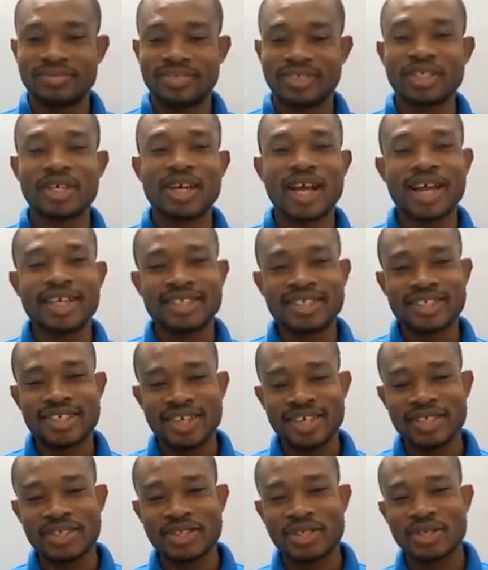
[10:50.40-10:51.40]
So I
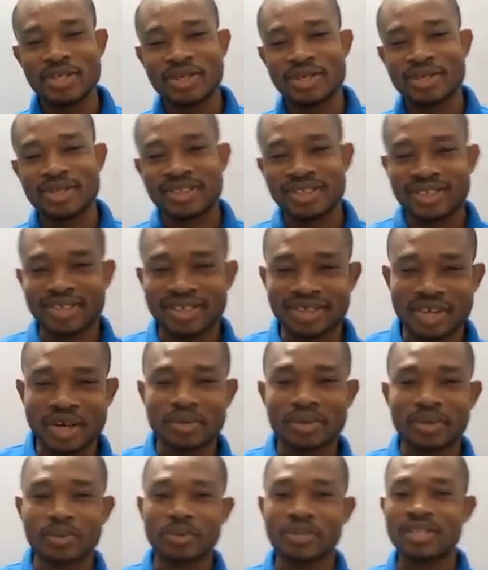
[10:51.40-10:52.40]
decided to
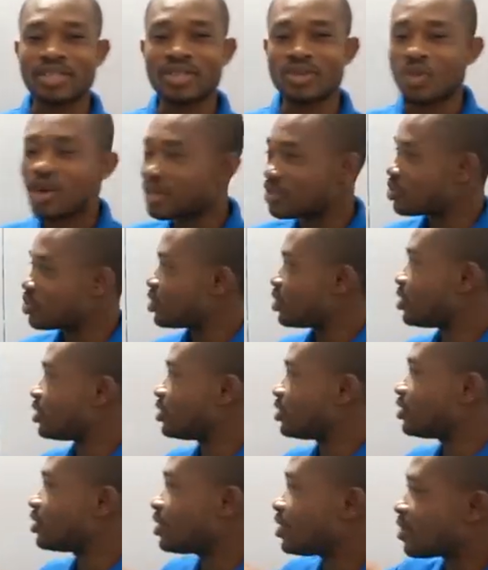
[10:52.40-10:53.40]
come up with this question,
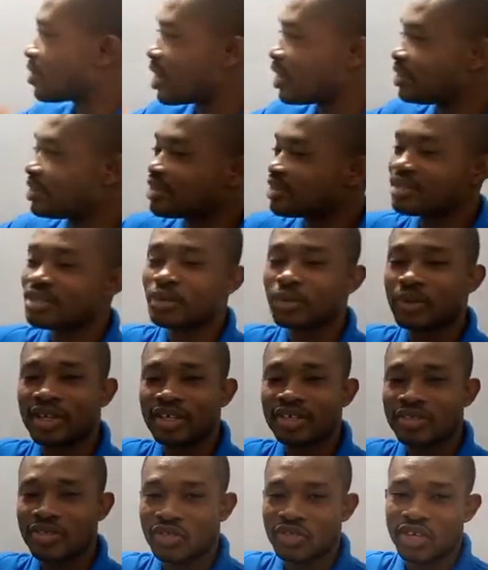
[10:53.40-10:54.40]
alright, so we
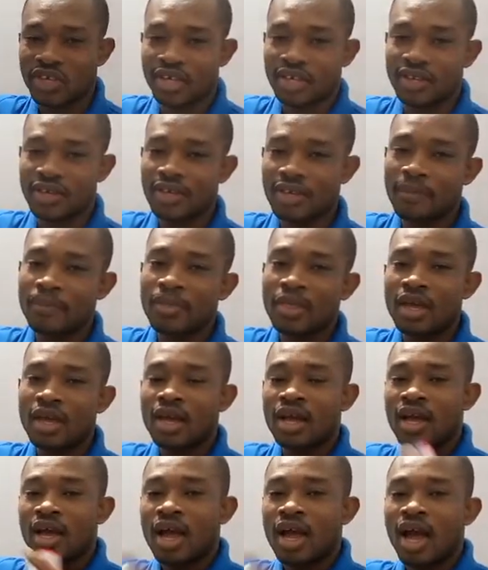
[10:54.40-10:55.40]
can see
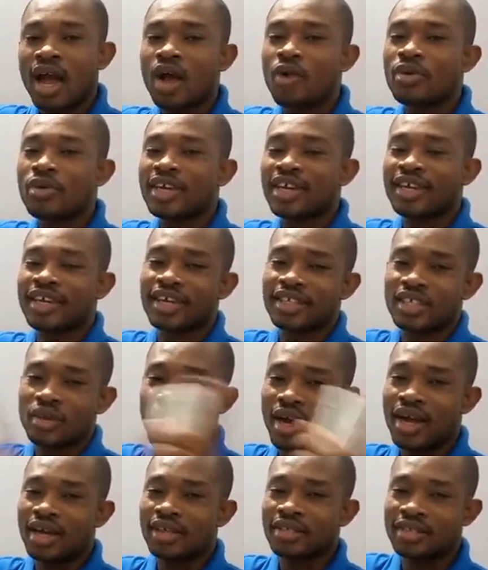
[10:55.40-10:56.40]
how we can get
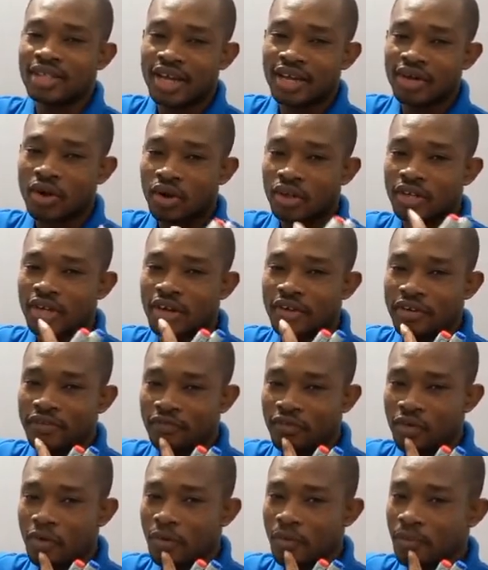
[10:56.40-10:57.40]
our answer in ordinary
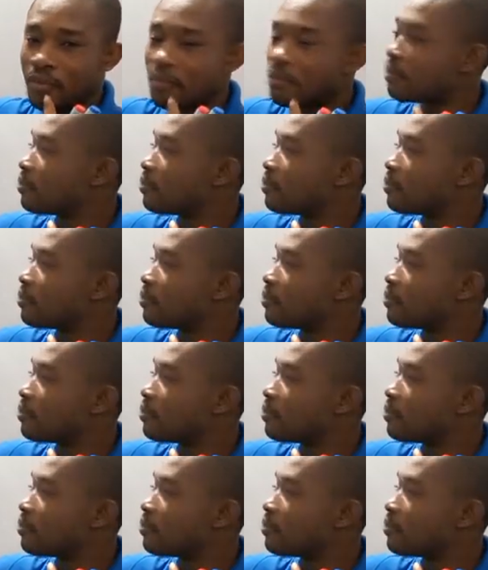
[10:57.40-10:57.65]
form.